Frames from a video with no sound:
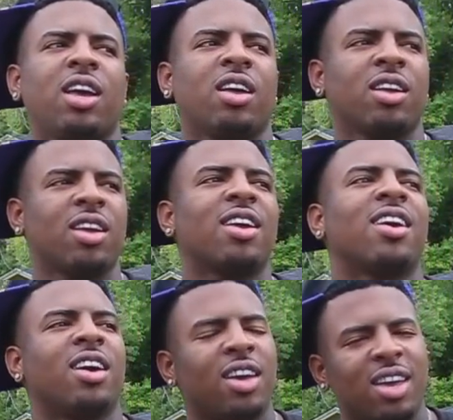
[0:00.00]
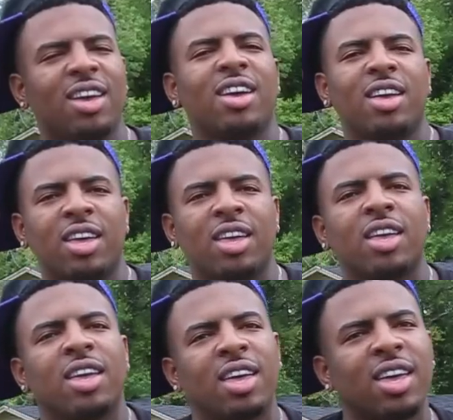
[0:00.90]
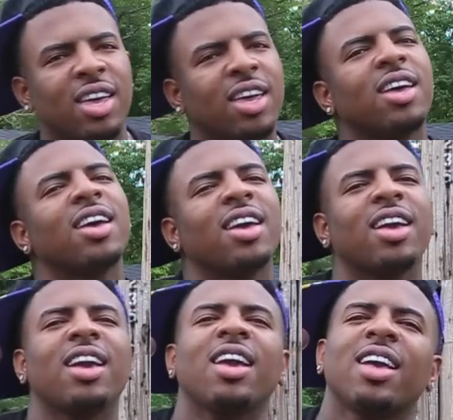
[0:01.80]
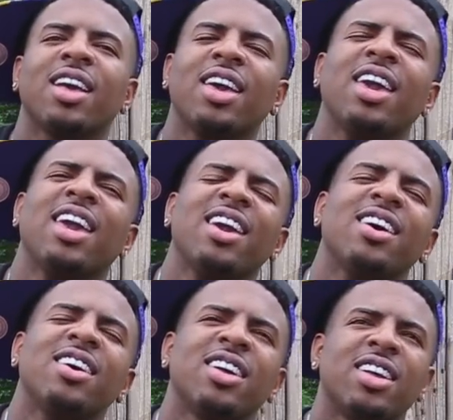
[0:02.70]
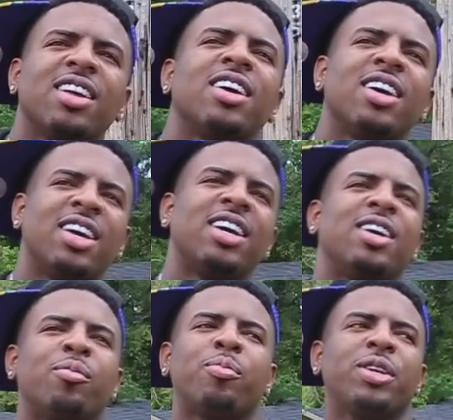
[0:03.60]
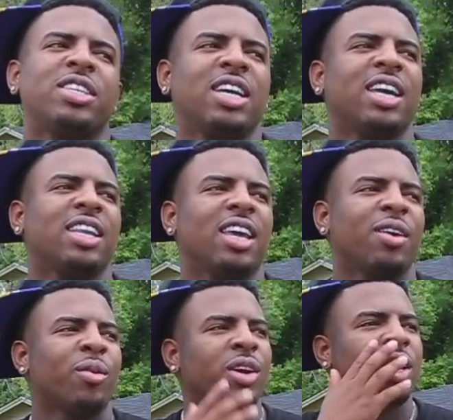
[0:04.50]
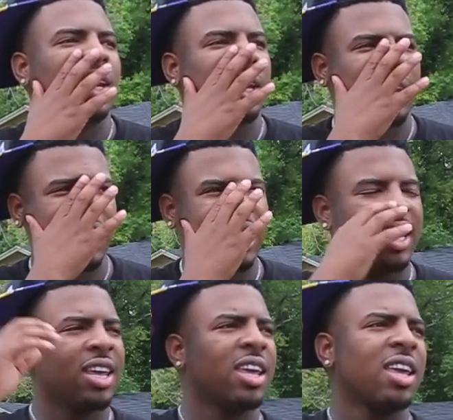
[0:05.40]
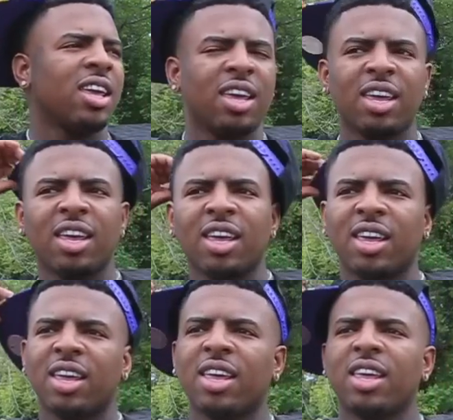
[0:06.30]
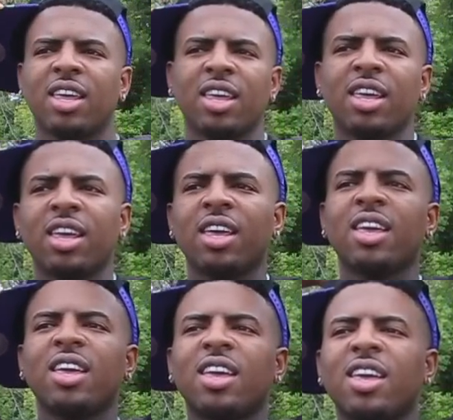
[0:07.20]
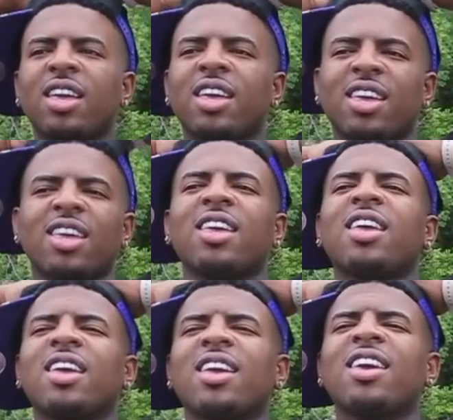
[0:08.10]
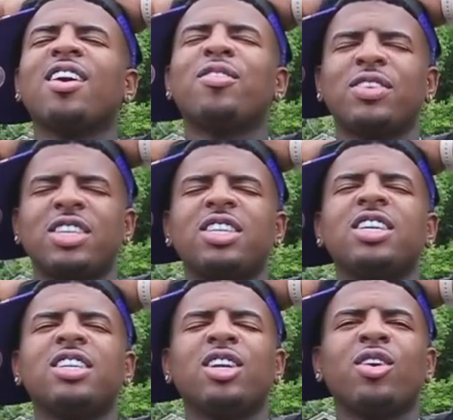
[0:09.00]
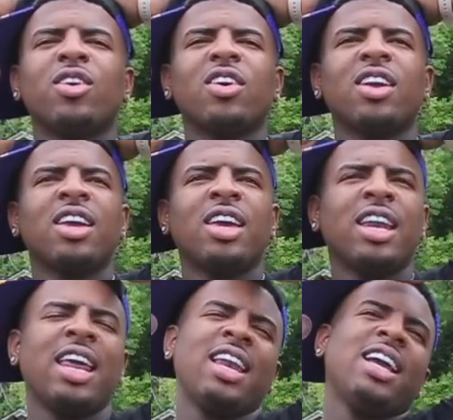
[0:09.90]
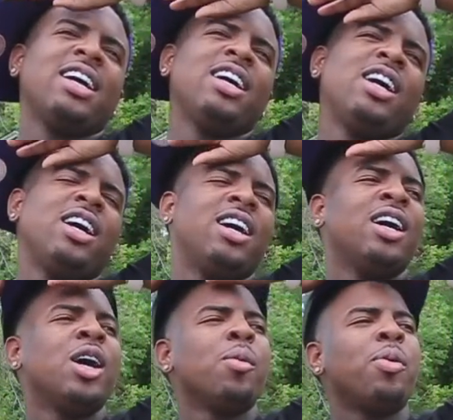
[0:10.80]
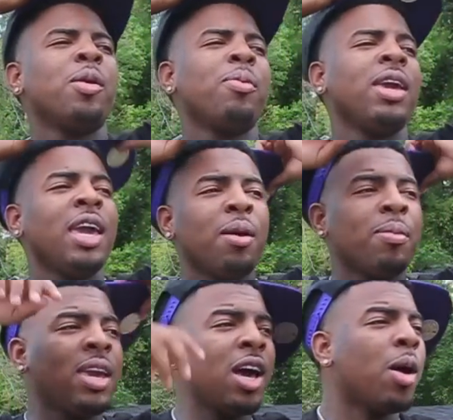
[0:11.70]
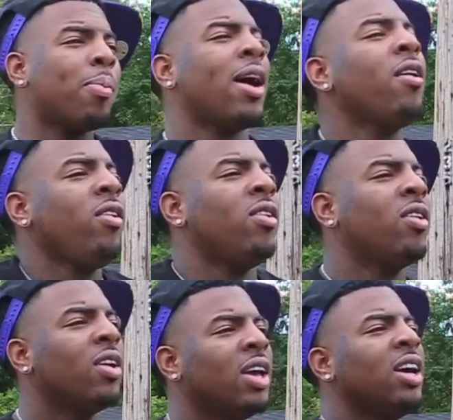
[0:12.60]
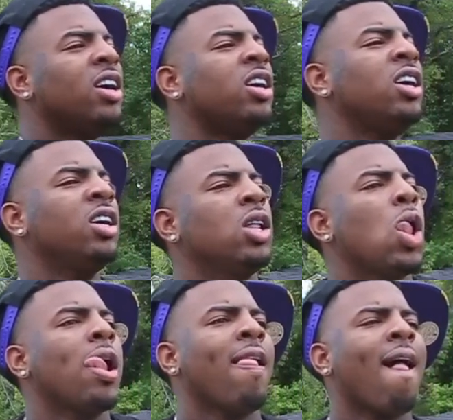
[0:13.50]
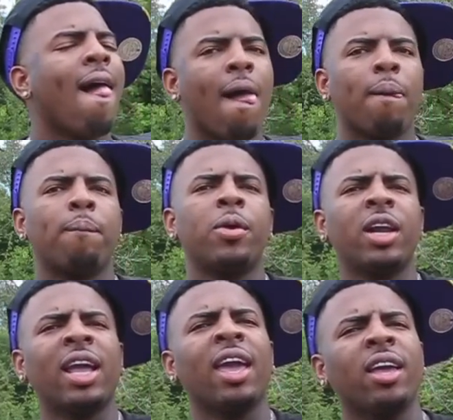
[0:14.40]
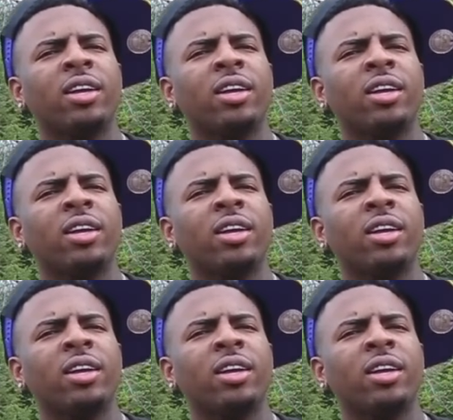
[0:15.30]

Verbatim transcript: yesterday and uh, said like, damn, who this nigga? He go hard. You know yeah. what I'm saying? So, hey, yeah, bro, you pretty much. Yeah, and I ain't even heard the IG. I just, I just heard from you know what I'm saying. Yeah, shit, so. Yeah. That nigga, uh, PB hit me up, bro. PB. Uh, yeah, Murdagang.